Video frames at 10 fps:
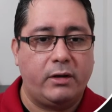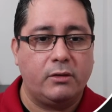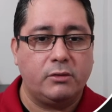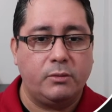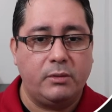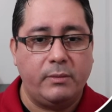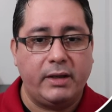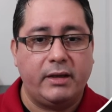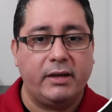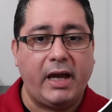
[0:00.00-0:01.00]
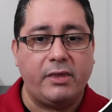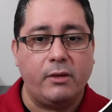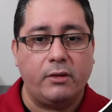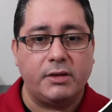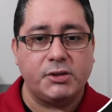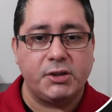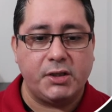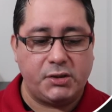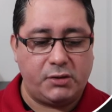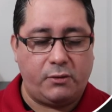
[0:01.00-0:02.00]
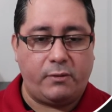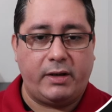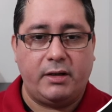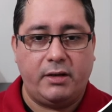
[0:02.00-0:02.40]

are going to be making another change right